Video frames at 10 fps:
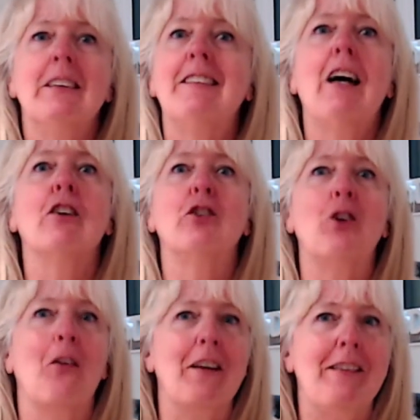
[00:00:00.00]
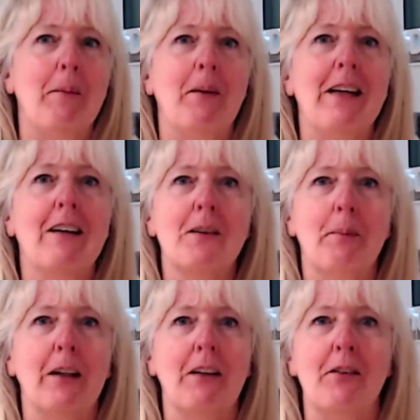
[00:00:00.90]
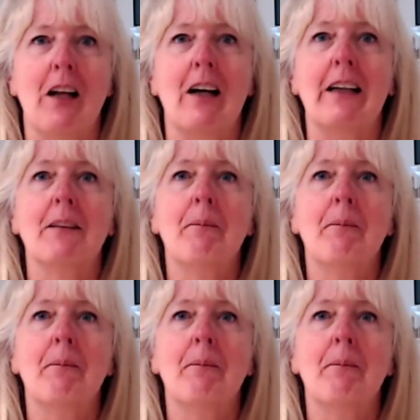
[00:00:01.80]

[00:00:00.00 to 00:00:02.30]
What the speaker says: touched on the tip of the iceberg, if you like.